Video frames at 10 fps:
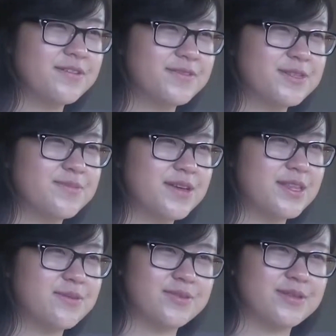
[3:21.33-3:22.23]
of nervous about
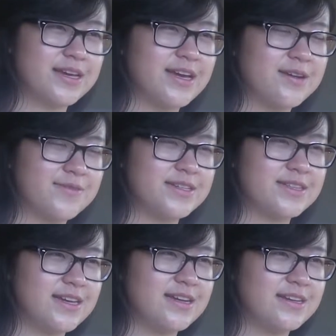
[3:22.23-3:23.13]
that, but like kind of
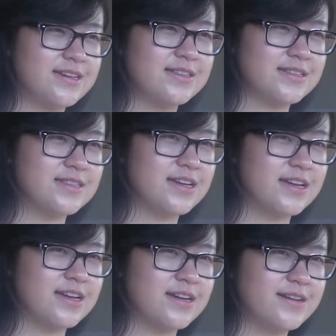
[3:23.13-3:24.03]
excited because it's
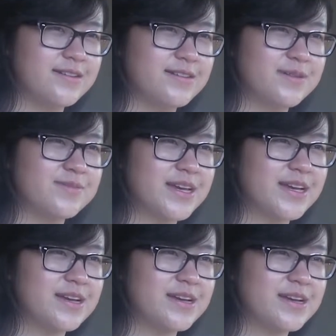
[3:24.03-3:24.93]
like, oh, I'm
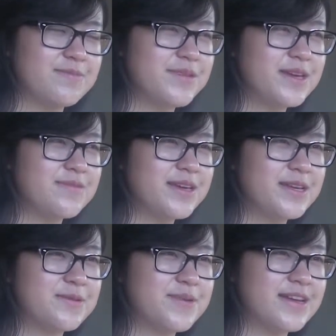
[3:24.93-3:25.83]
like becoming
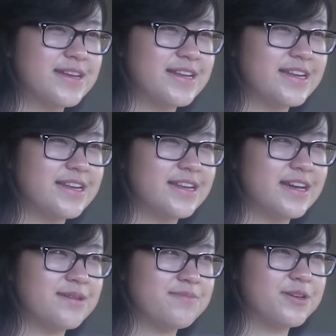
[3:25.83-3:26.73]
independent.
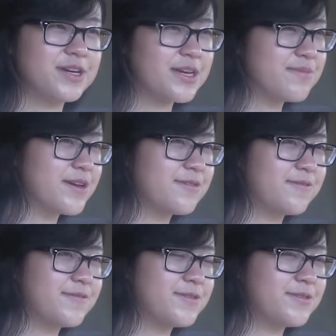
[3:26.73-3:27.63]
I'm cooking my own
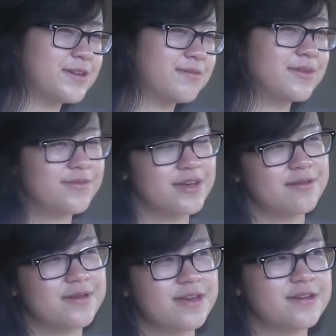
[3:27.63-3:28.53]
food, I'm living
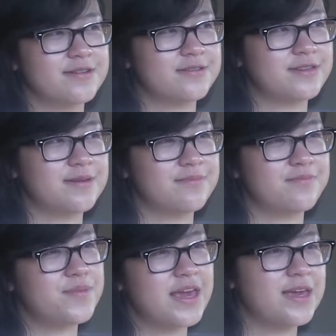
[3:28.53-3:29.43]
on my own, I'm
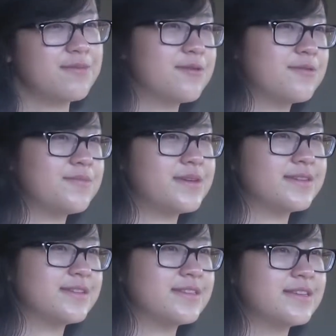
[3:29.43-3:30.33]
paying my own
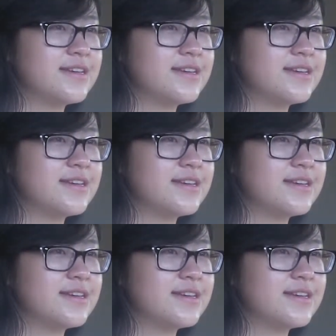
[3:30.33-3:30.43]
bills,